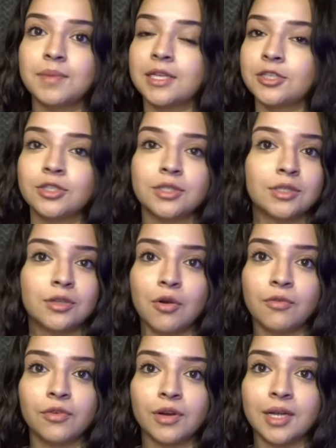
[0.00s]
Like, just
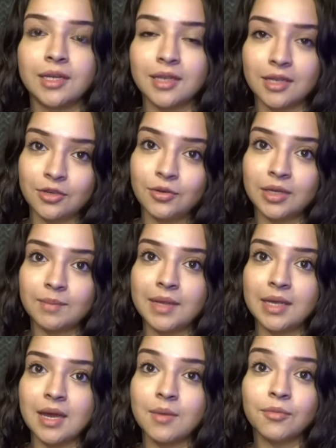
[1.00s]
go for it and you could
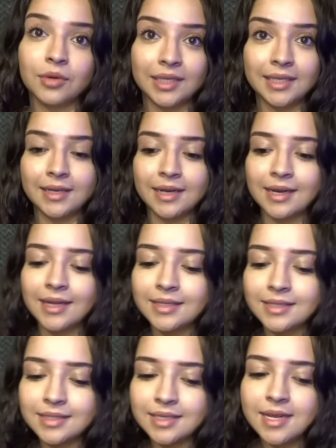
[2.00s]
become really good at
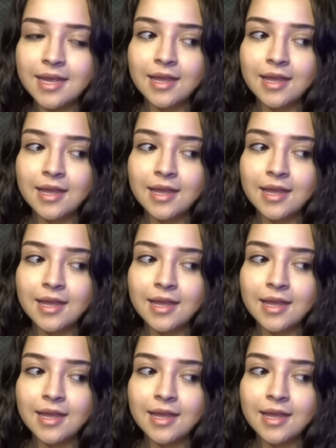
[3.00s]
it,